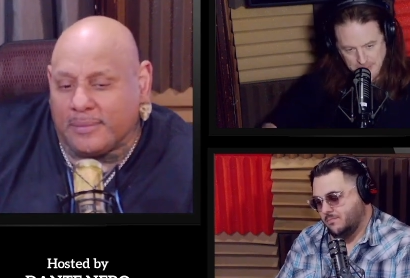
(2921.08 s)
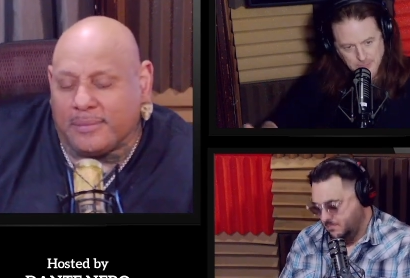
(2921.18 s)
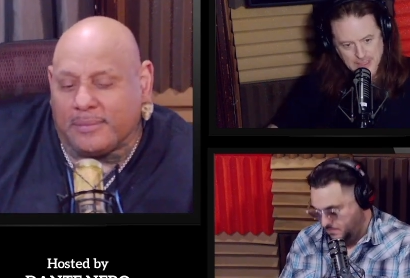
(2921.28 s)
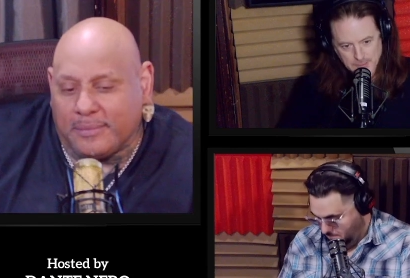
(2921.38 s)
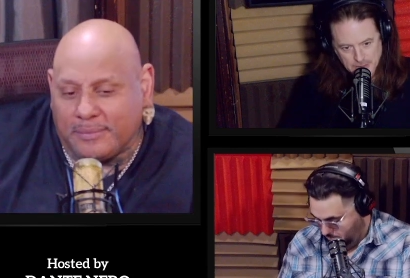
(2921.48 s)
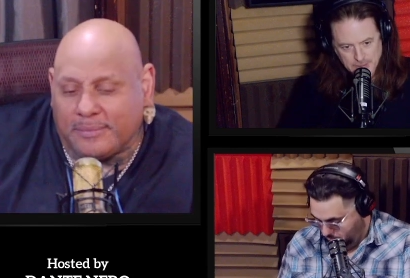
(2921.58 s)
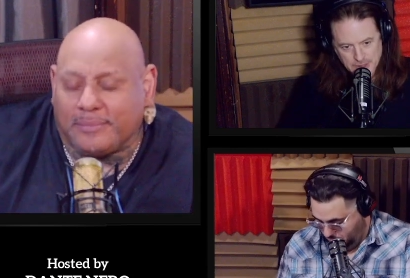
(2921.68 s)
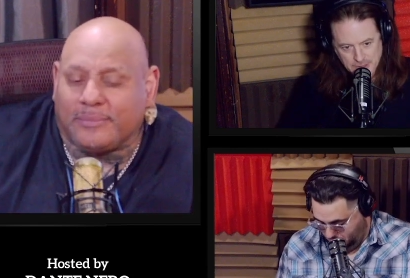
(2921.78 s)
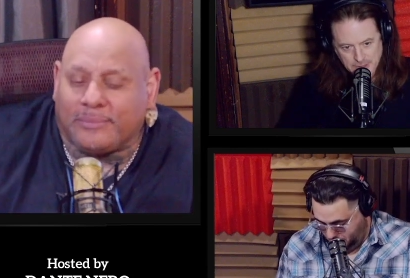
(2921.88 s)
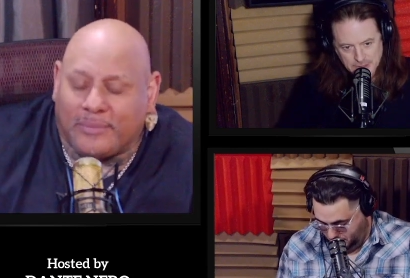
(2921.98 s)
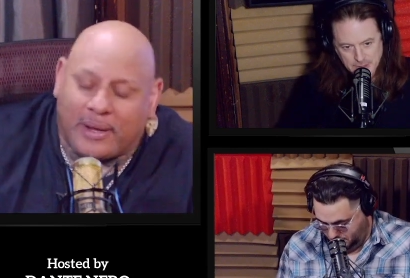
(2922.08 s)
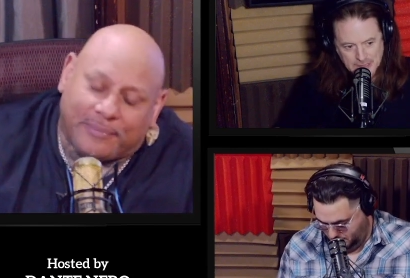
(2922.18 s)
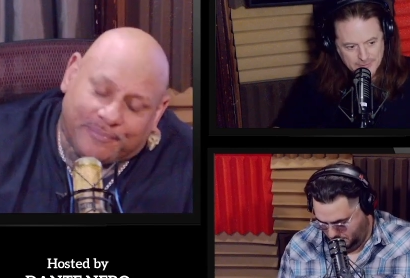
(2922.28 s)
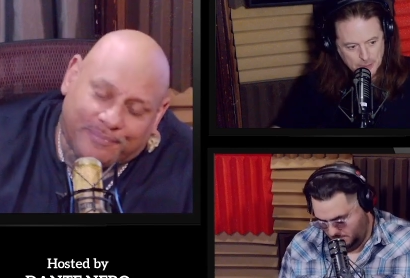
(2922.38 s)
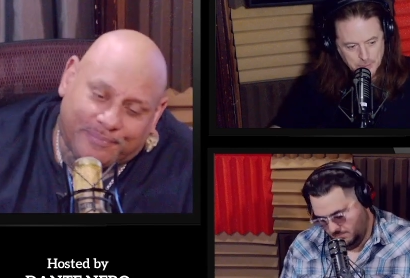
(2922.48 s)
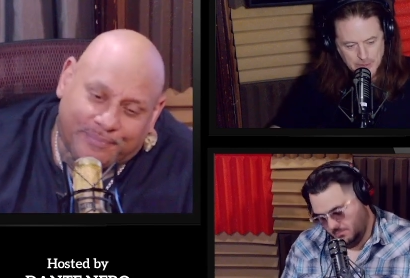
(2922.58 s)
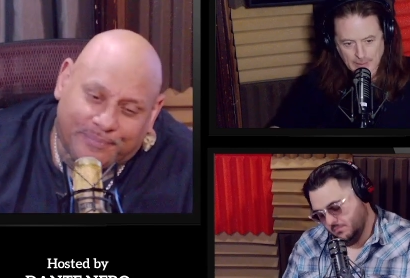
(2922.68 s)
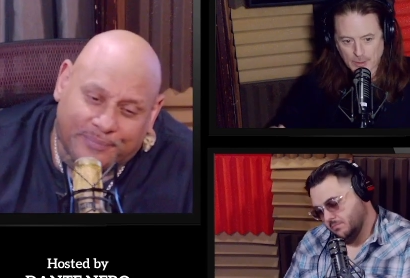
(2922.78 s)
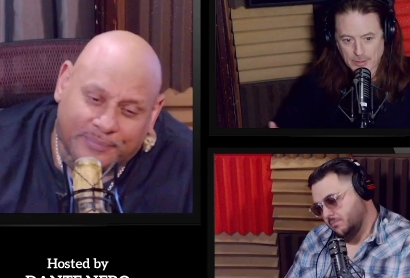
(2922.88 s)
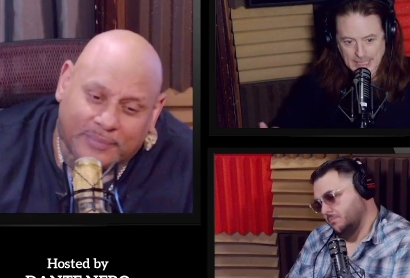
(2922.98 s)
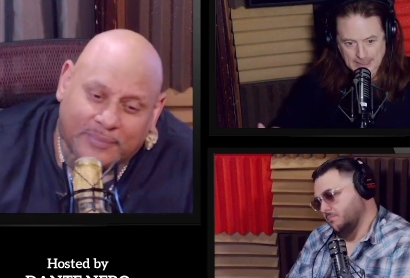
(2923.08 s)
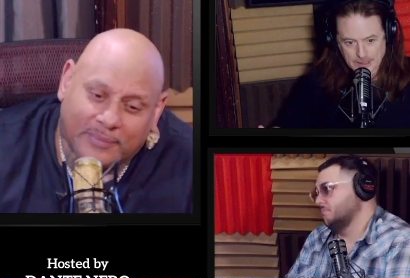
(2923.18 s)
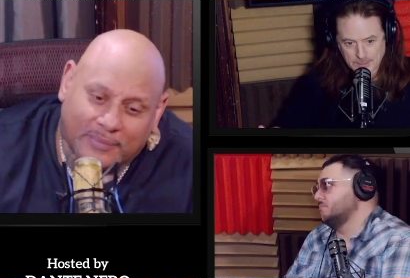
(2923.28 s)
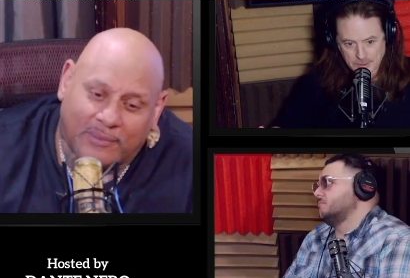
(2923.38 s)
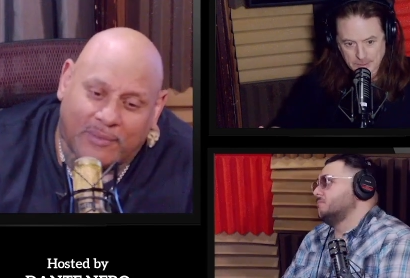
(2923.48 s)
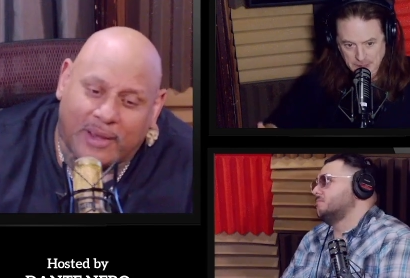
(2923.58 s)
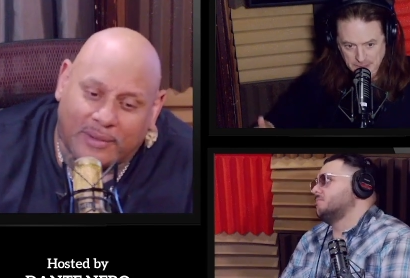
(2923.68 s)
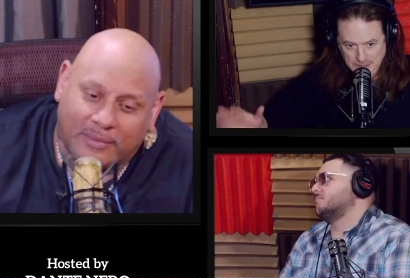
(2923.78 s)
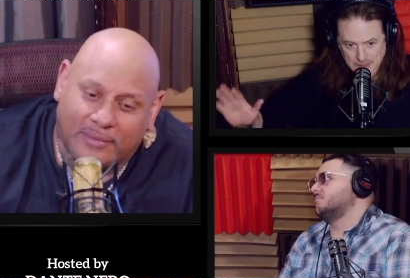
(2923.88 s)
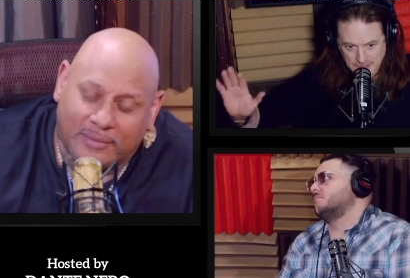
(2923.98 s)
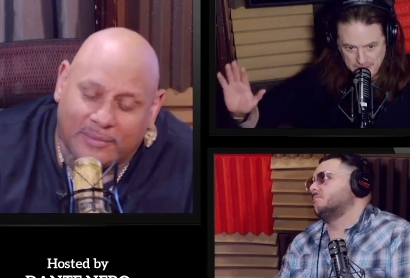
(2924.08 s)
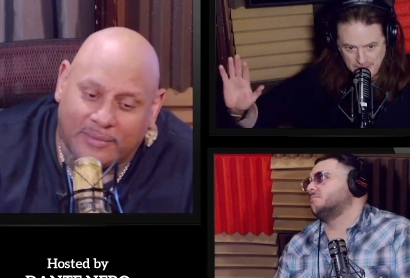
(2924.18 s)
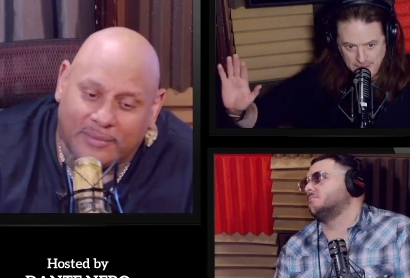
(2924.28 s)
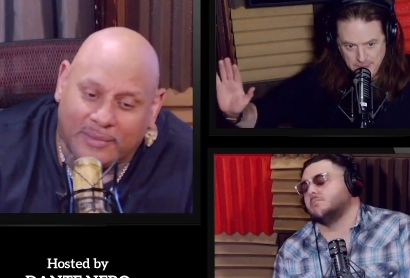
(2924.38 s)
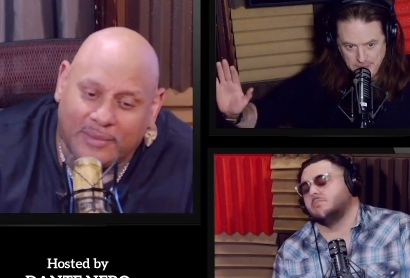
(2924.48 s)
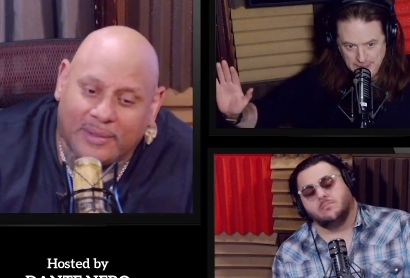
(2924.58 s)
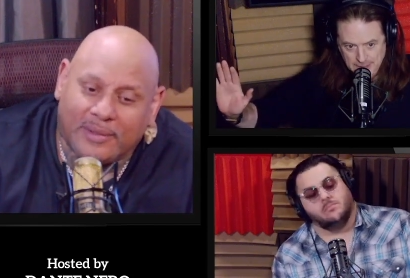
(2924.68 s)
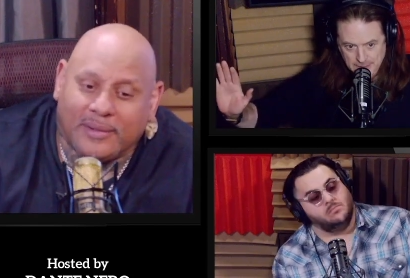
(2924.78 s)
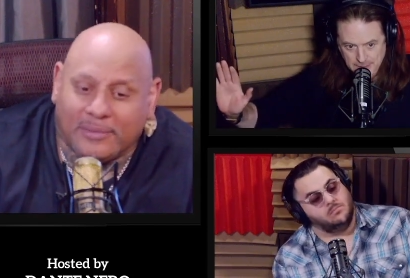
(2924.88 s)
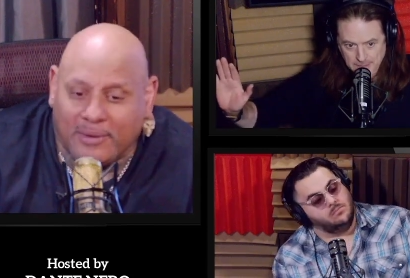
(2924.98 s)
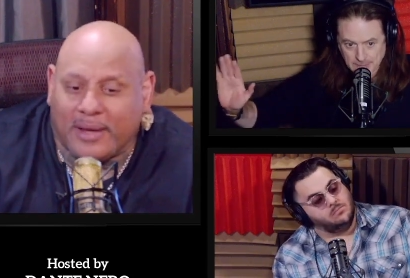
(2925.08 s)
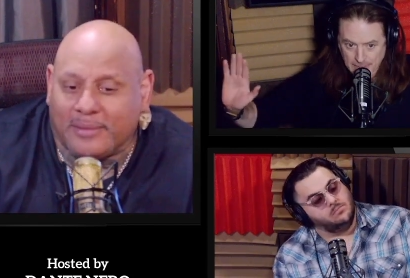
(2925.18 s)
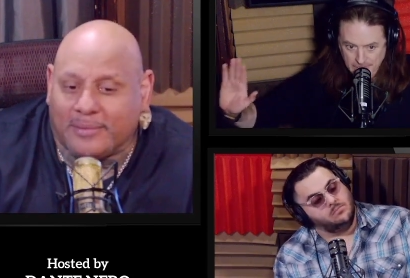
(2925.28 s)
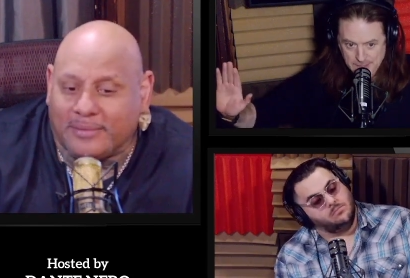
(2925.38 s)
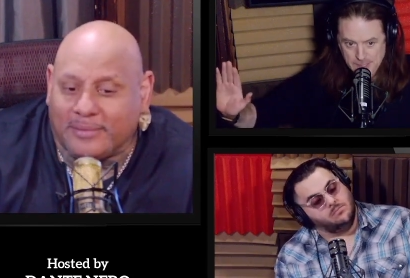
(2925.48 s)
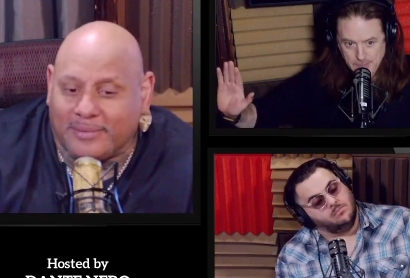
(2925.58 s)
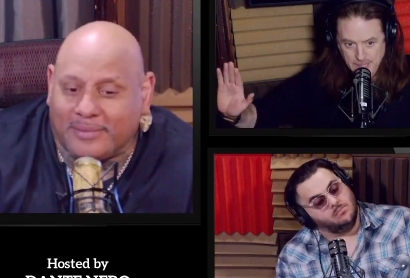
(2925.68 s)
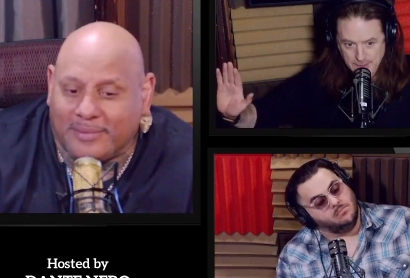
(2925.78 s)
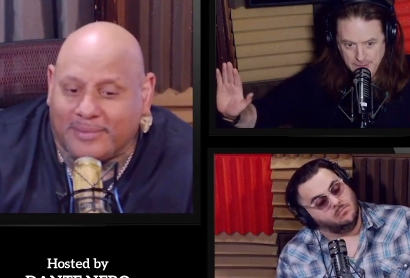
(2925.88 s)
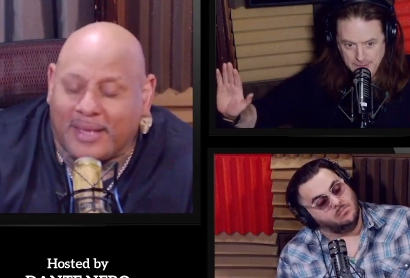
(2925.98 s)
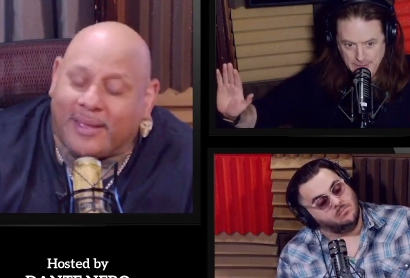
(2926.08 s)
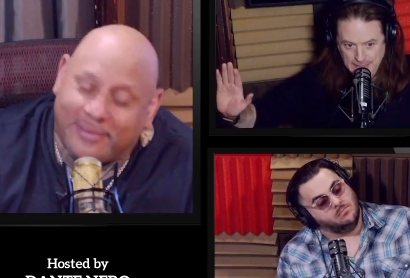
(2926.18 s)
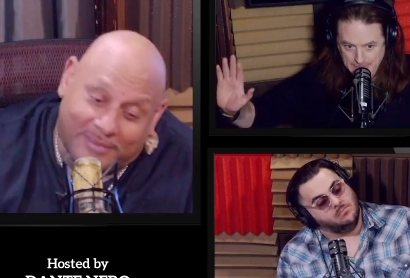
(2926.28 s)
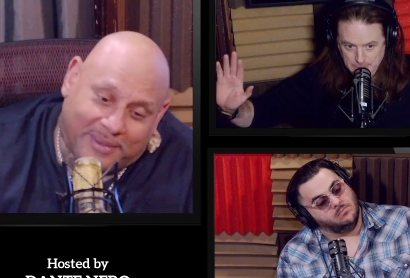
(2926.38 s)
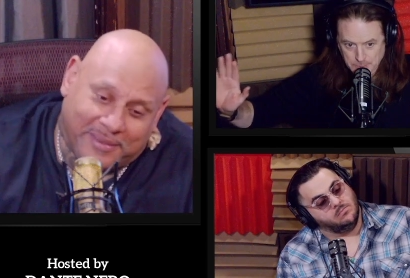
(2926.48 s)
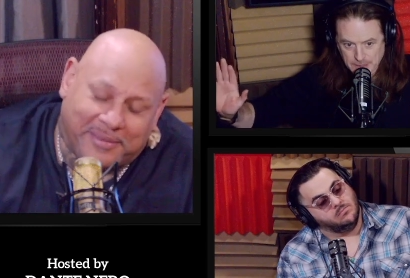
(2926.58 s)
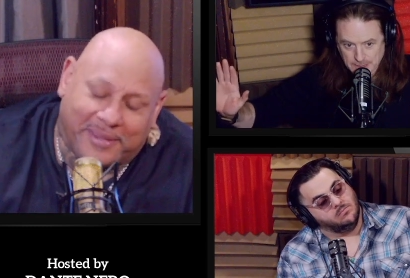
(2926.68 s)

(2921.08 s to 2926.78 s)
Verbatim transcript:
Speaker 1: there's white supremacy. You can have no problem with black people, Right. just as long as y'all understand Right. my race is better. Yeah, I'm supreme,